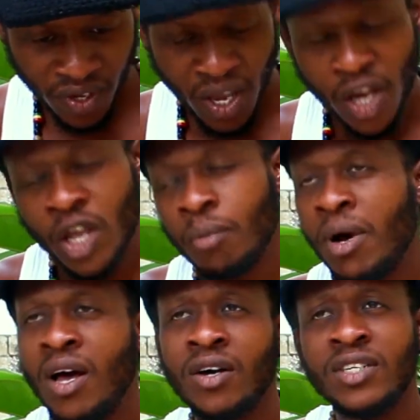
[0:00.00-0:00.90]

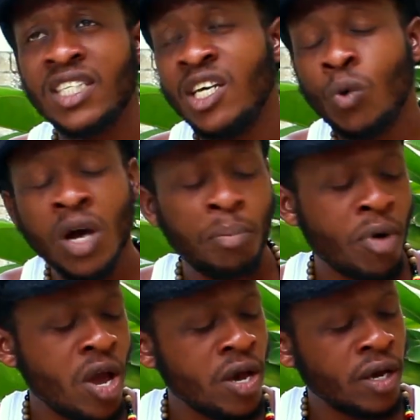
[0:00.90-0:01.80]
them a go see what
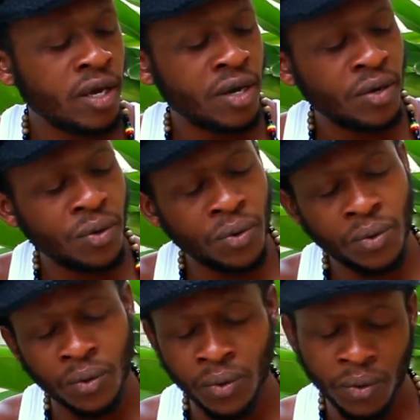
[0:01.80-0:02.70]
prayer can
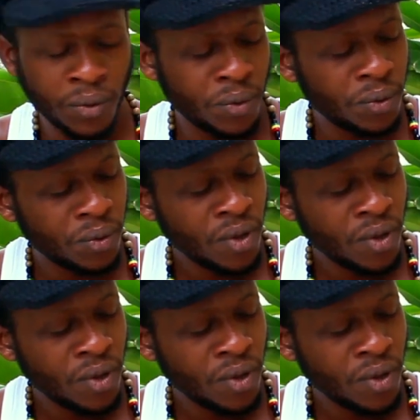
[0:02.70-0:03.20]
do.